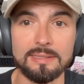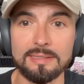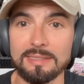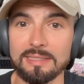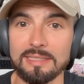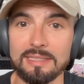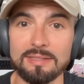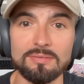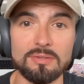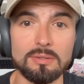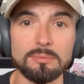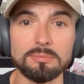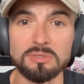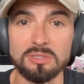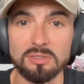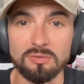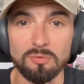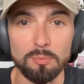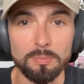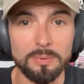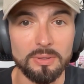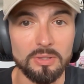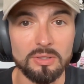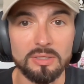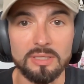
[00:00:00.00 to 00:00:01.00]
even
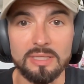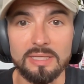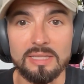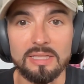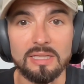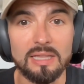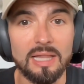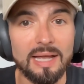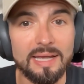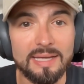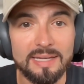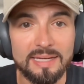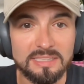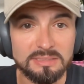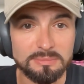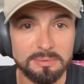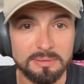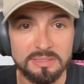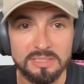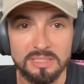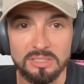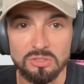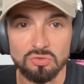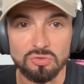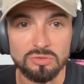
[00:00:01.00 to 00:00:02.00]
observability, client
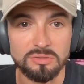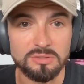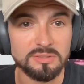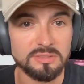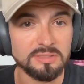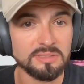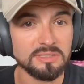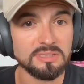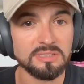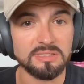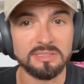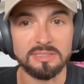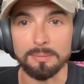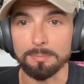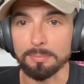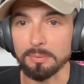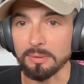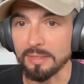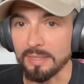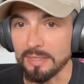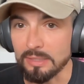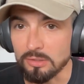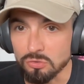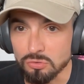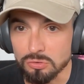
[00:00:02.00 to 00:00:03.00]
expectations,
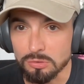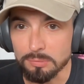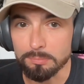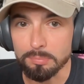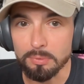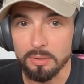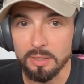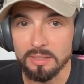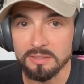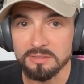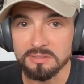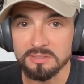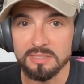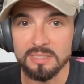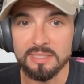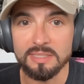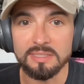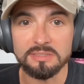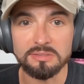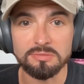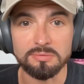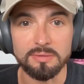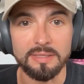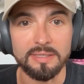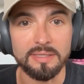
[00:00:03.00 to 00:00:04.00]
deprecation
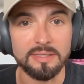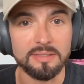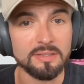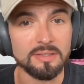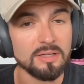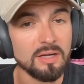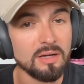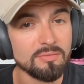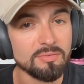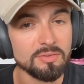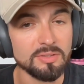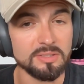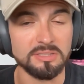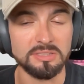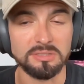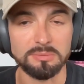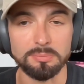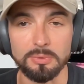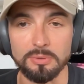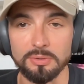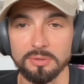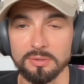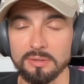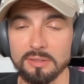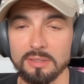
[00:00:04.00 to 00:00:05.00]
process, right? And governance
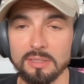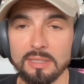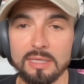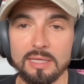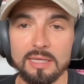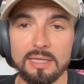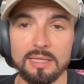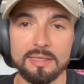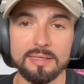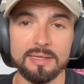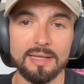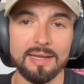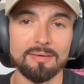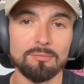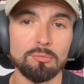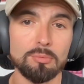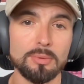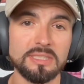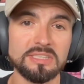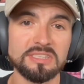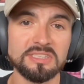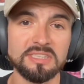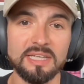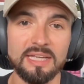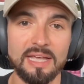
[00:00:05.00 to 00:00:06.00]
burden. Not
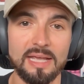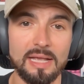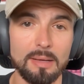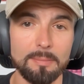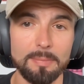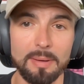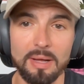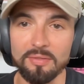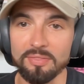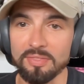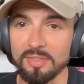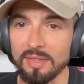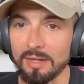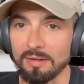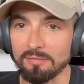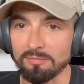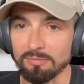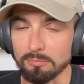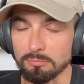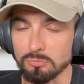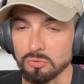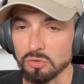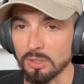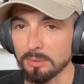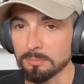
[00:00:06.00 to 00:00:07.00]
everybody's thinking about that
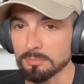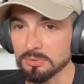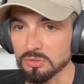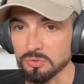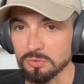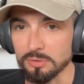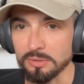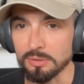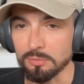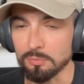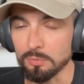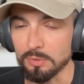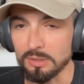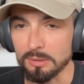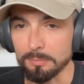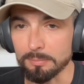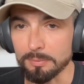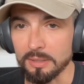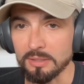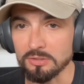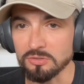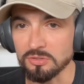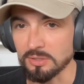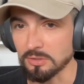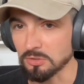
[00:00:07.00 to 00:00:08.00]
from Jump Street when the
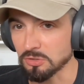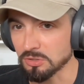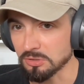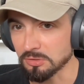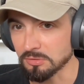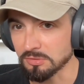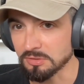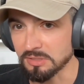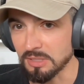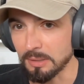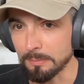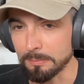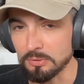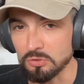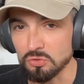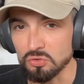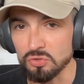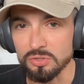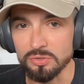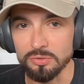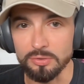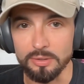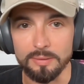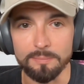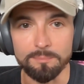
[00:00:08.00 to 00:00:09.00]
project shows up in Jira.